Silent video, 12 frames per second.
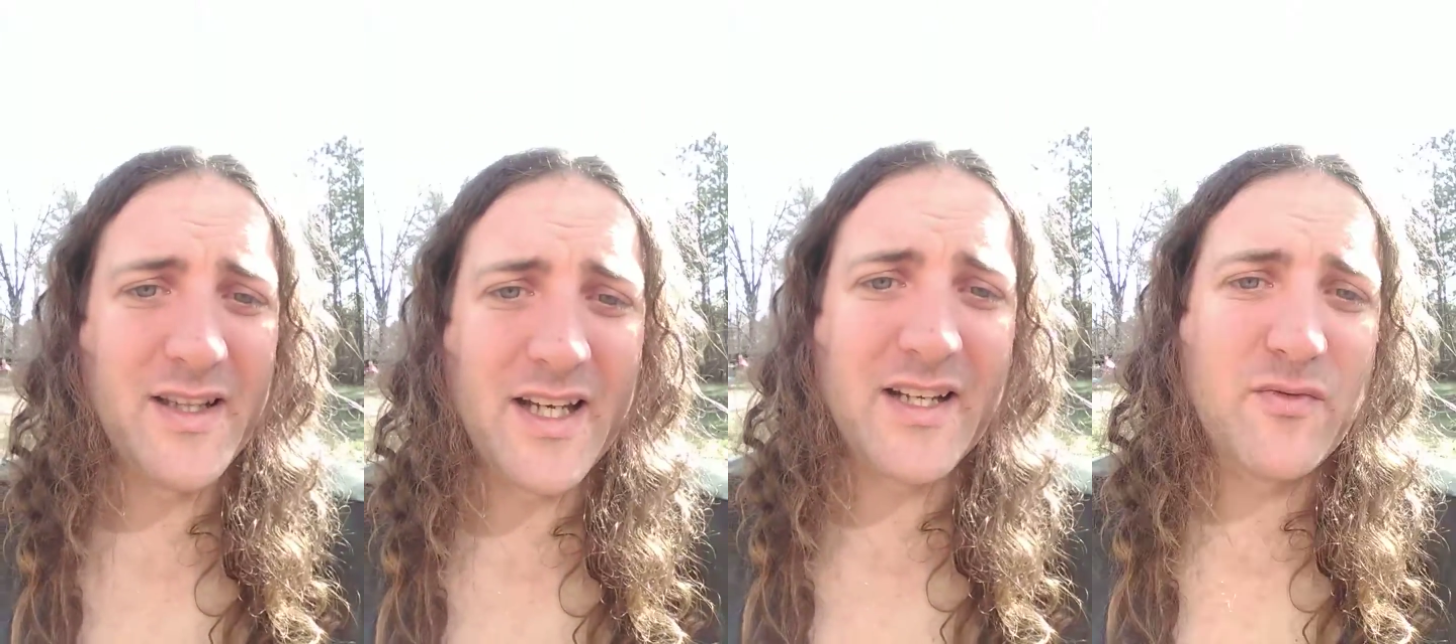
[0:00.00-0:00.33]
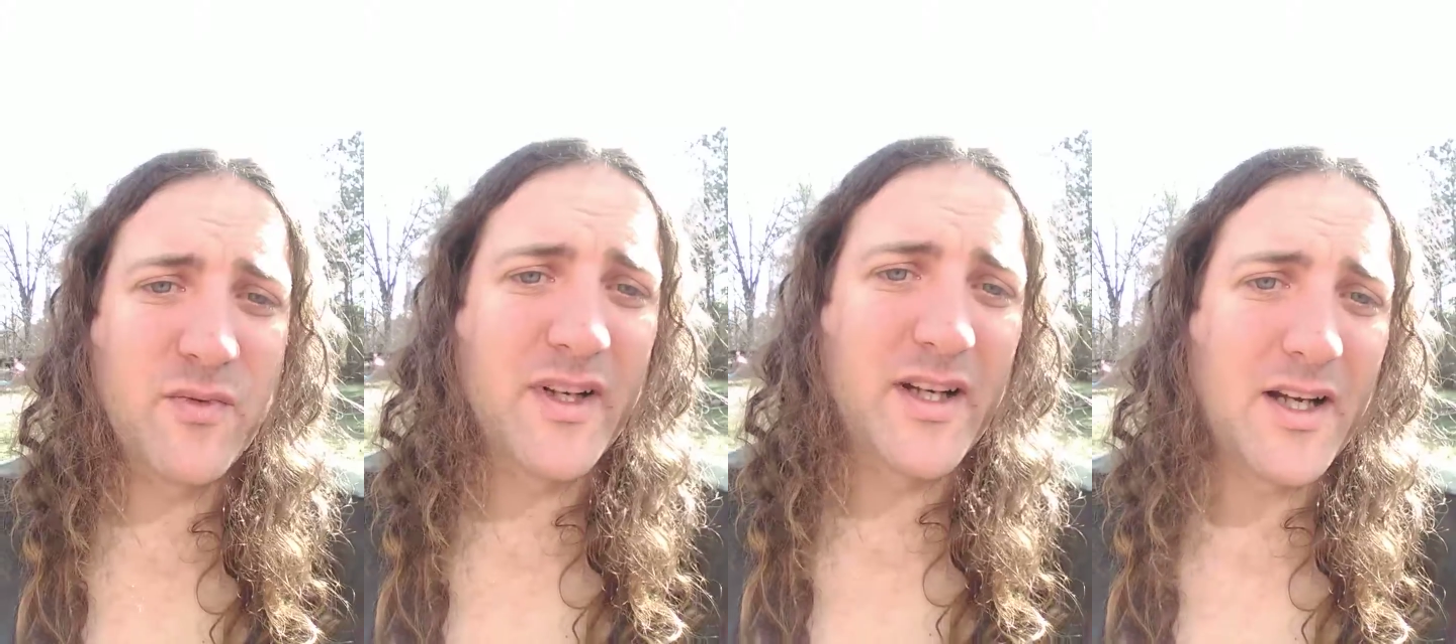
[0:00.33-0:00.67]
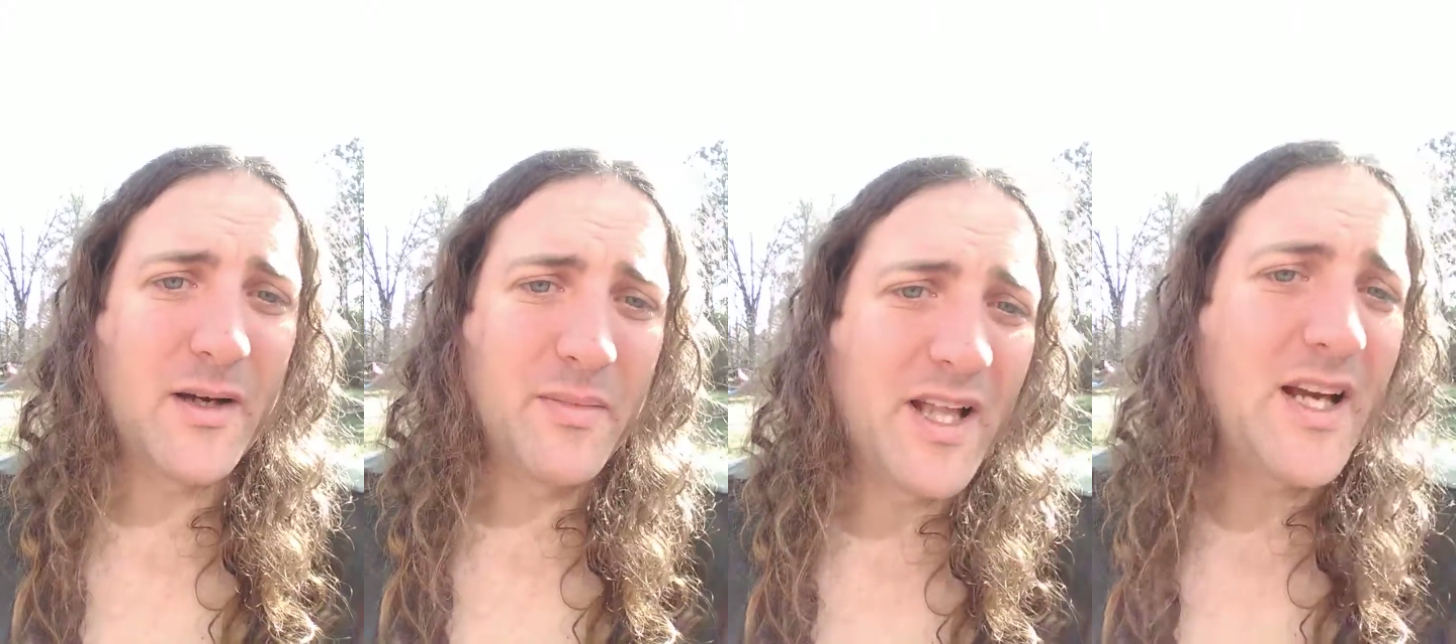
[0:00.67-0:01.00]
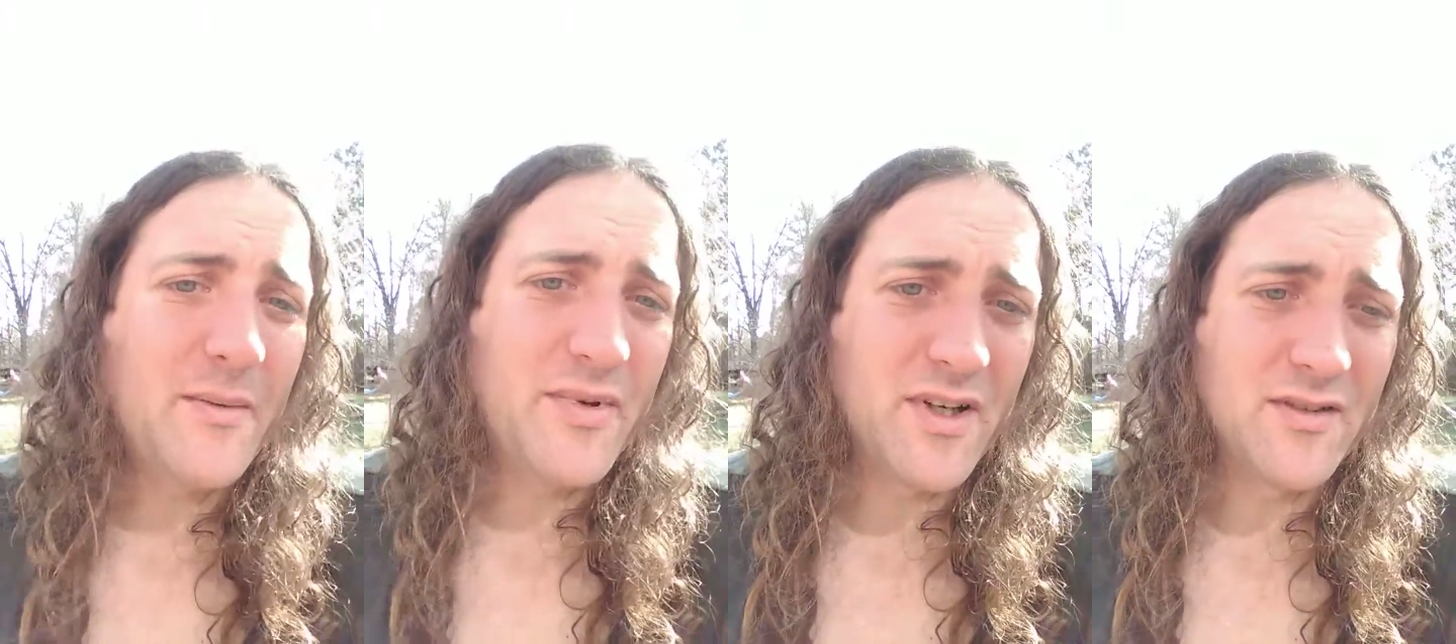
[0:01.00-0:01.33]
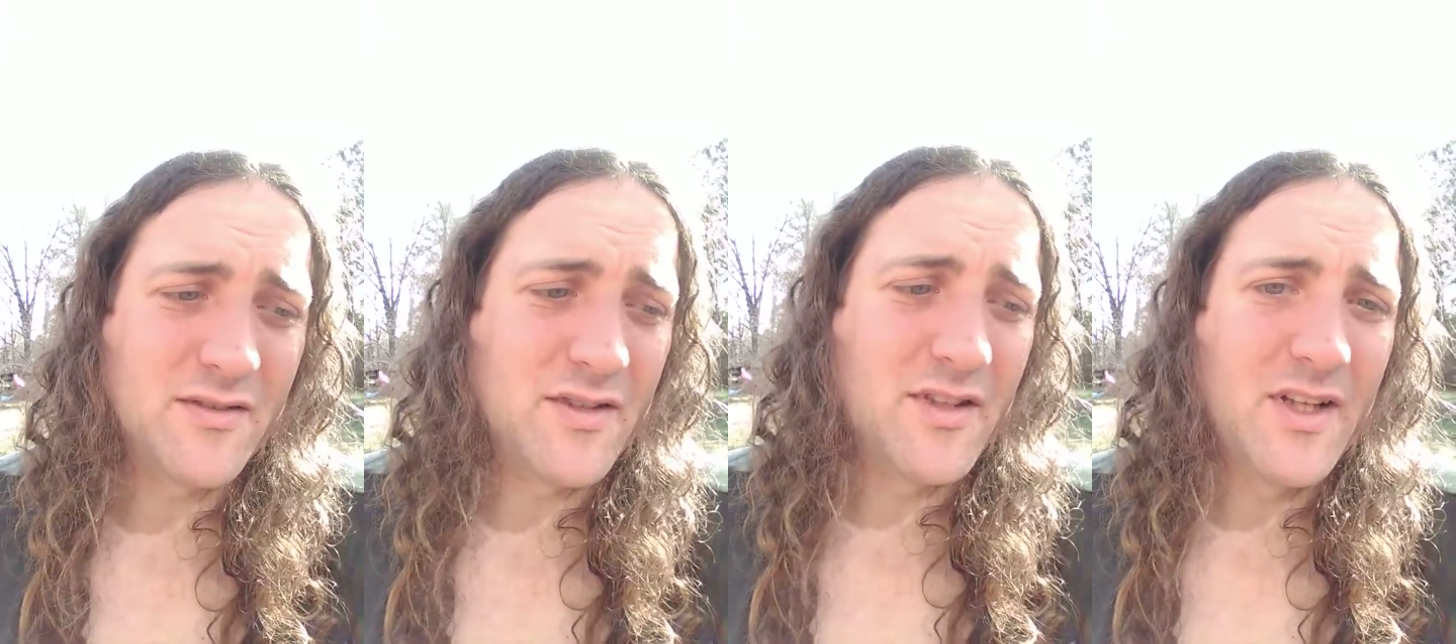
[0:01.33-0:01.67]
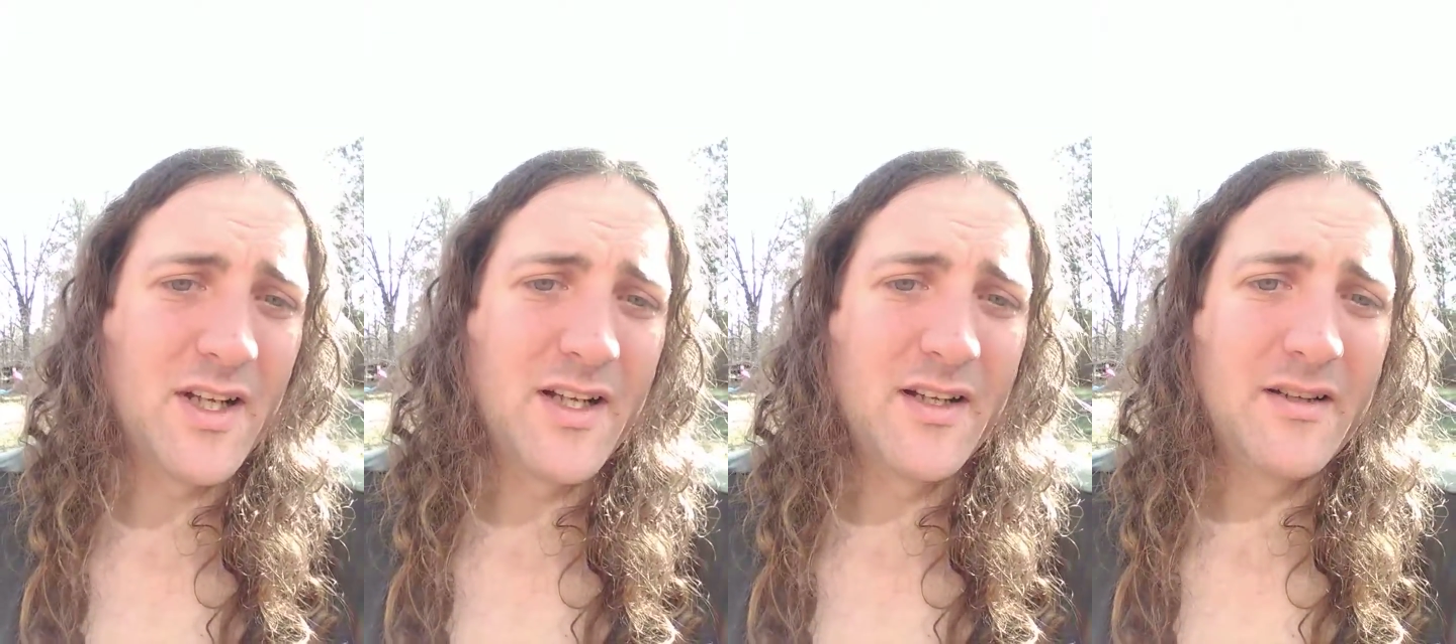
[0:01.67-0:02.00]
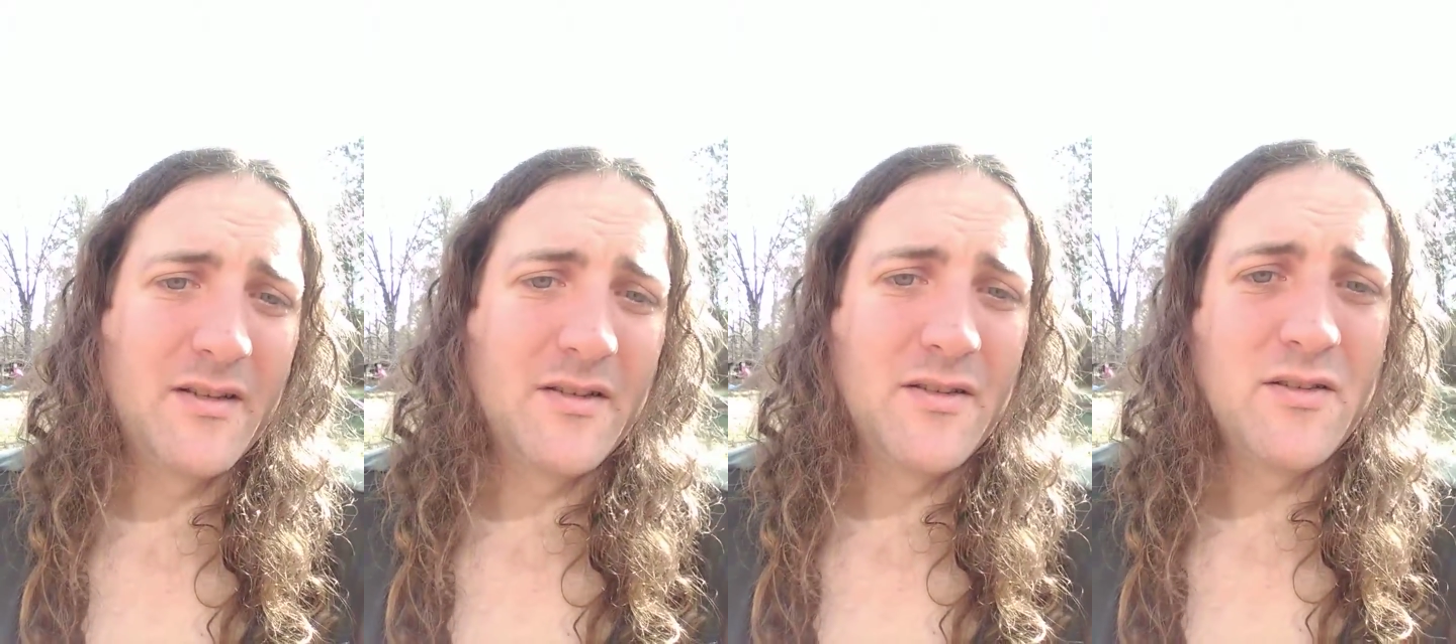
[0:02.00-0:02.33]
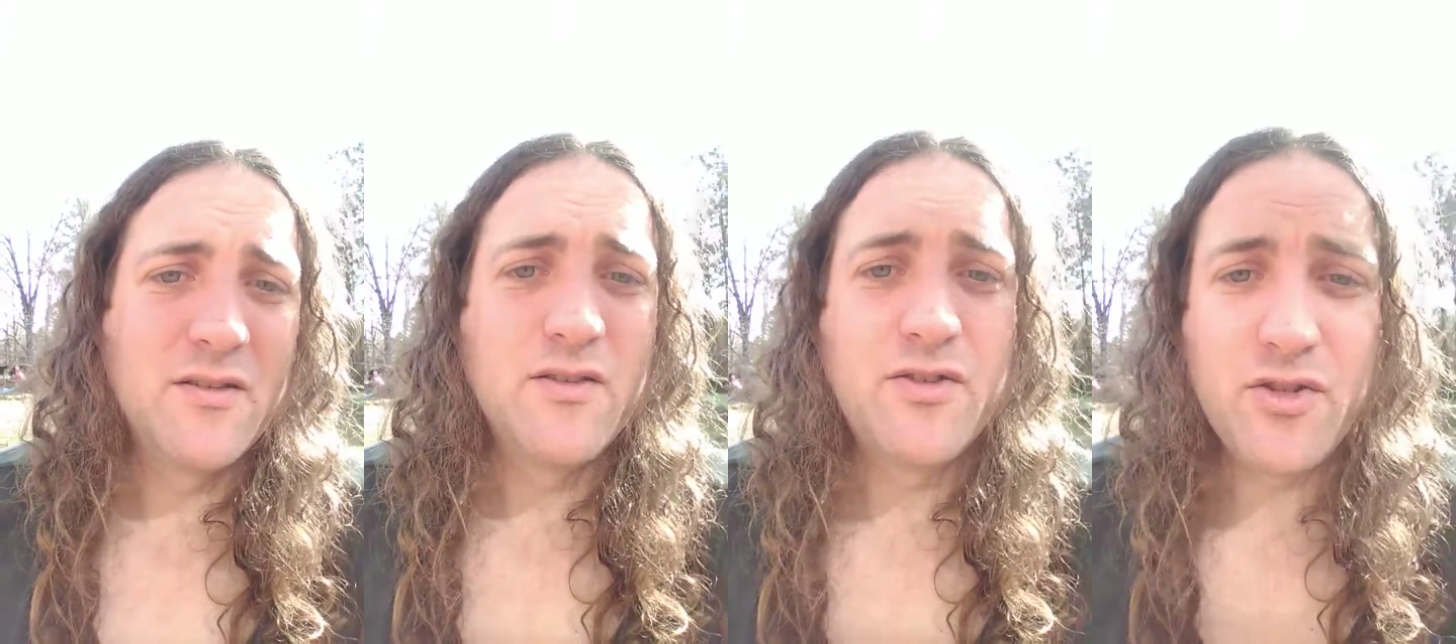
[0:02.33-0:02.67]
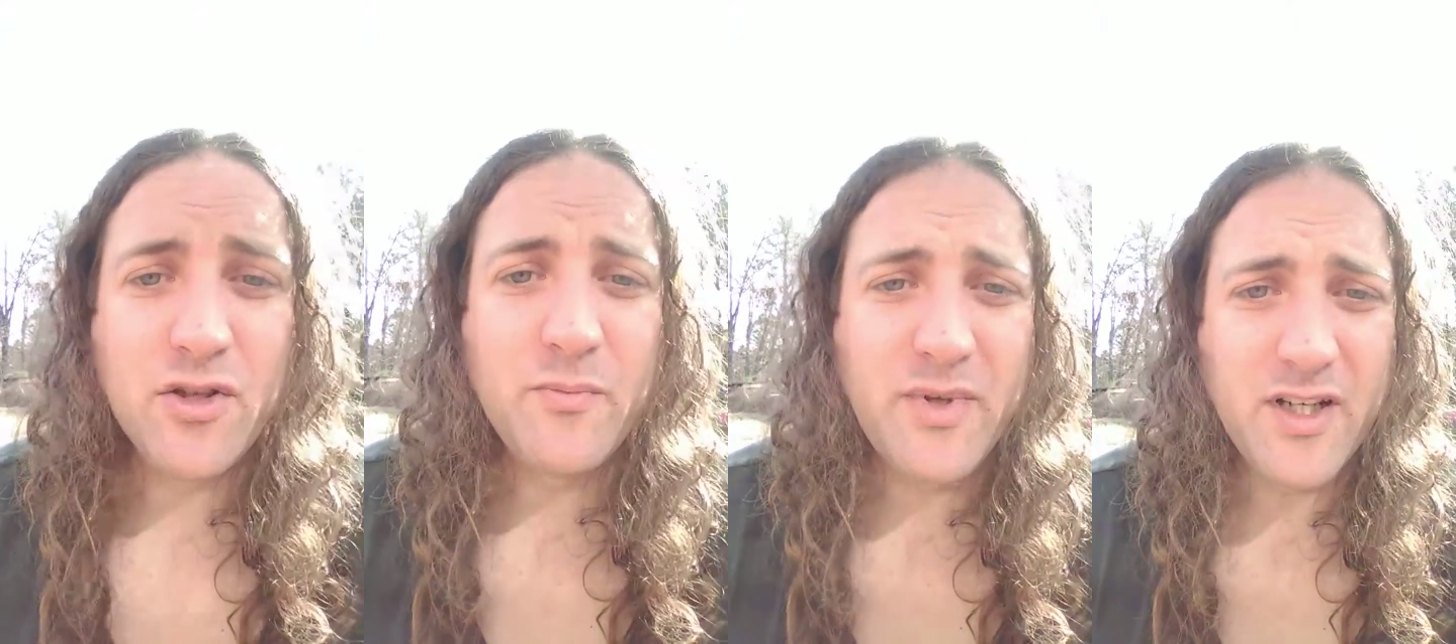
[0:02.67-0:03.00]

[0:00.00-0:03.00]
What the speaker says: That's what a black belt should